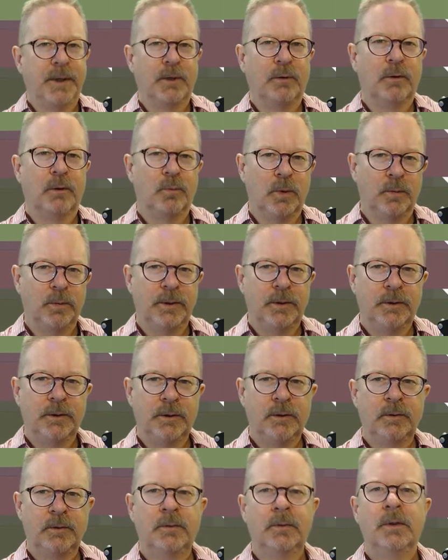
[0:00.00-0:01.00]
better at what we
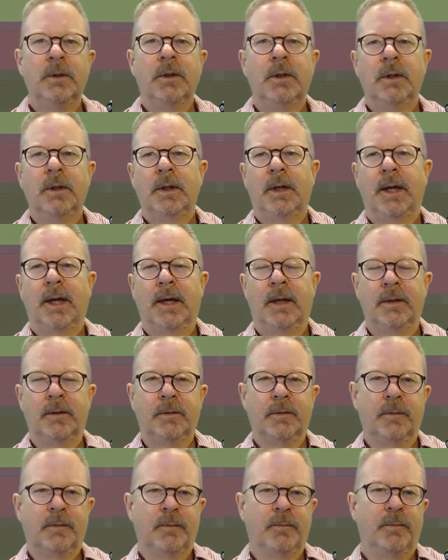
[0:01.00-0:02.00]
do,
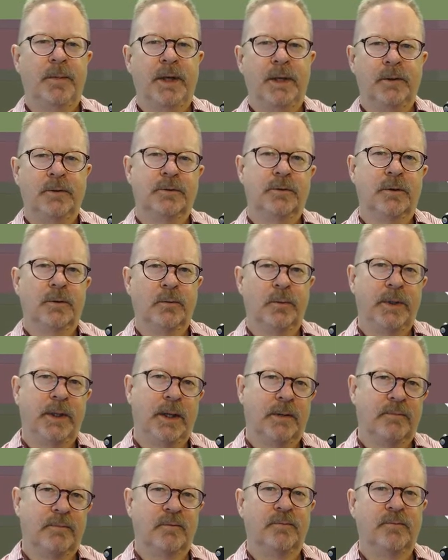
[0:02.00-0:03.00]
at making sure that we
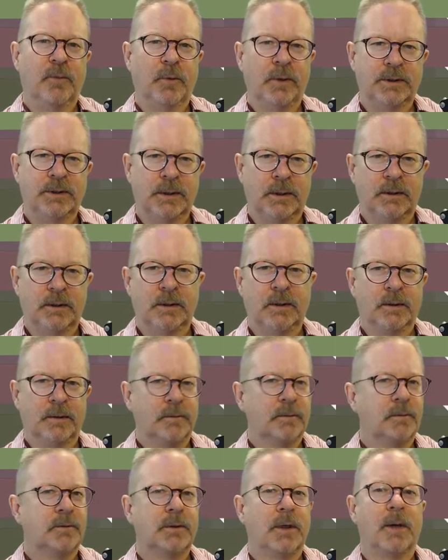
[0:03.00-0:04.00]
have a voice at
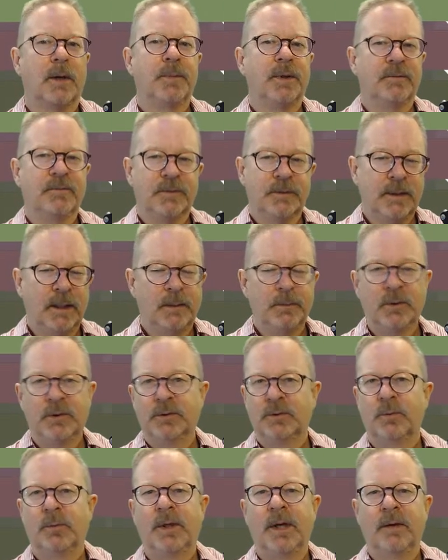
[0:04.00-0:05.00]
the top level
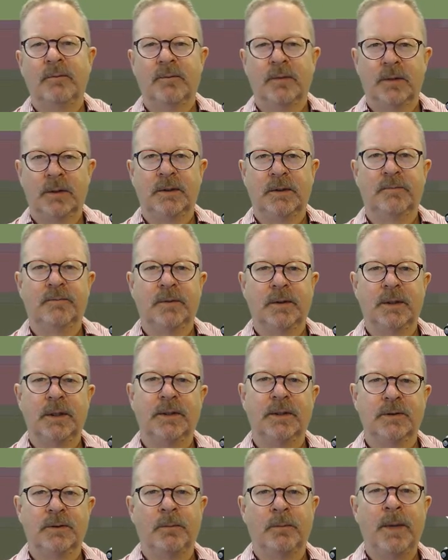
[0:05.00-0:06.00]
tables, whatever the different
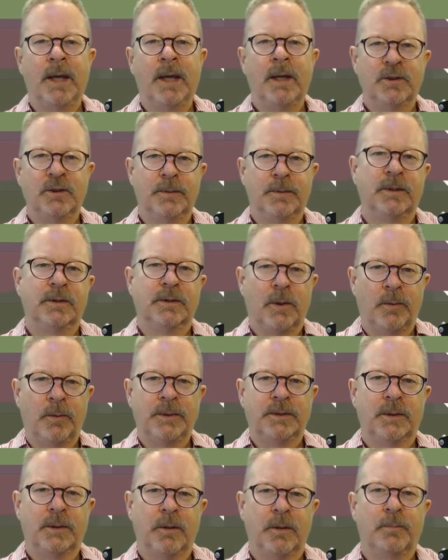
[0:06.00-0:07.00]
things. So management is
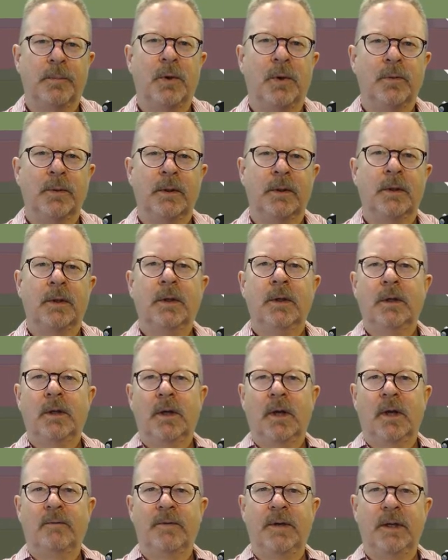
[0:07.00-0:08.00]
always a component
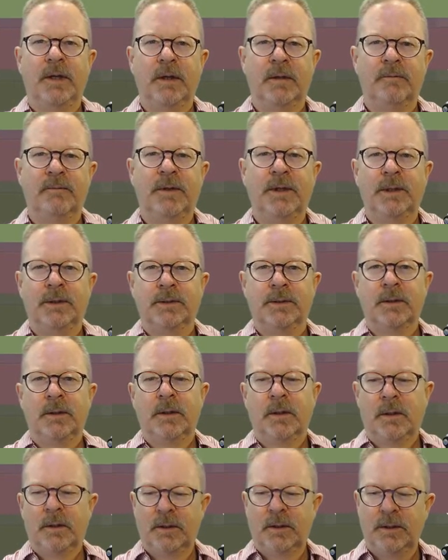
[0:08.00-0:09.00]
of any of these
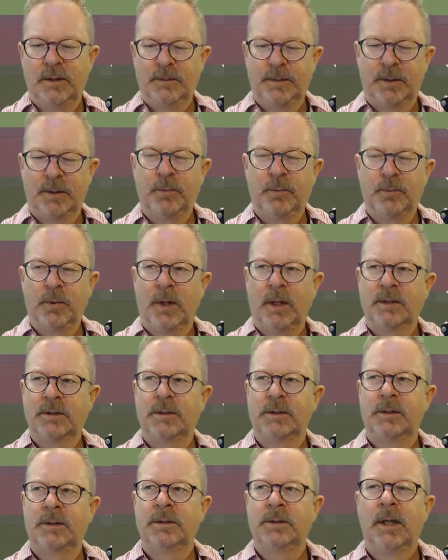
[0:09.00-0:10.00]
big
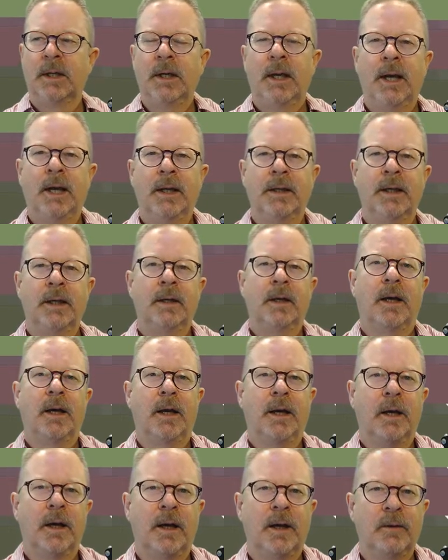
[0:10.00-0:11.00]
processes. And then
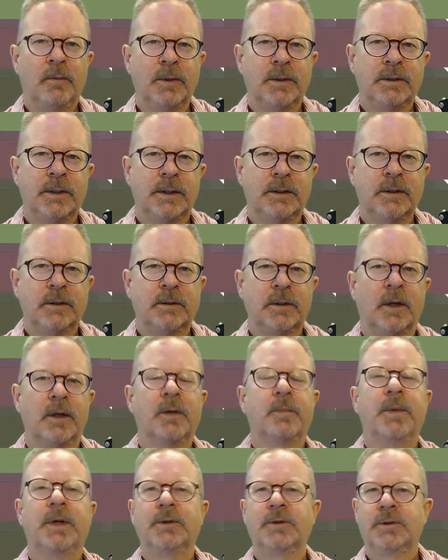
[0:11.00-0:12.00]
I always like to
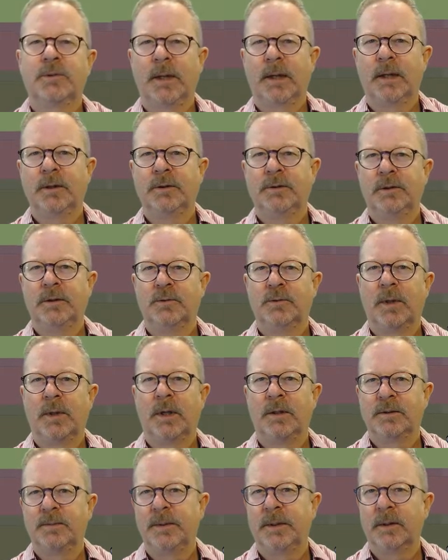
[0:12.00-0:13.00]
talk about strategy as
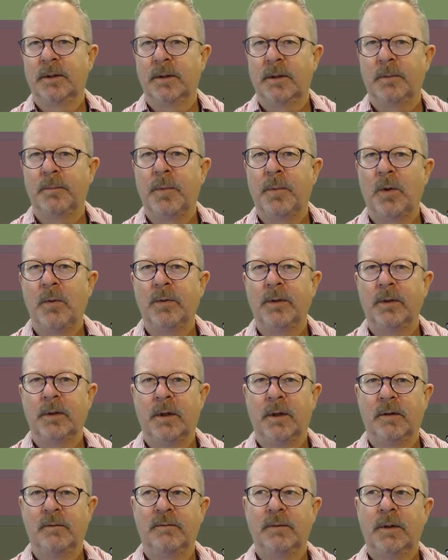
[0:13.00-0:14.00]
well as being a
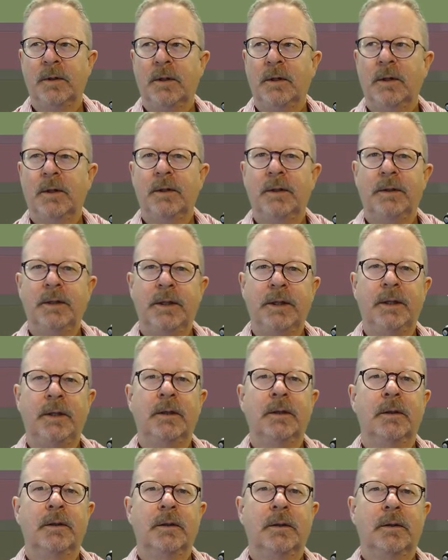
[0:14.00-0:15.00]
component of
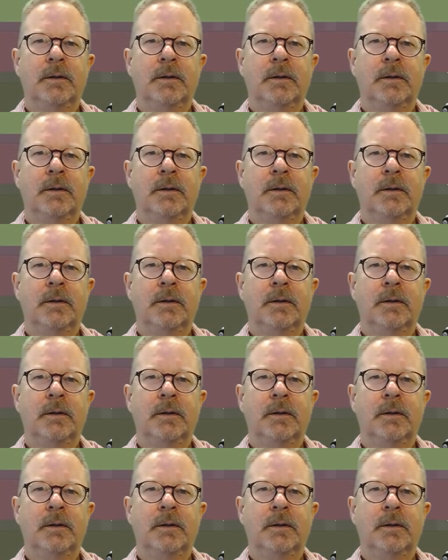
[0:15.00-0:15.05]
the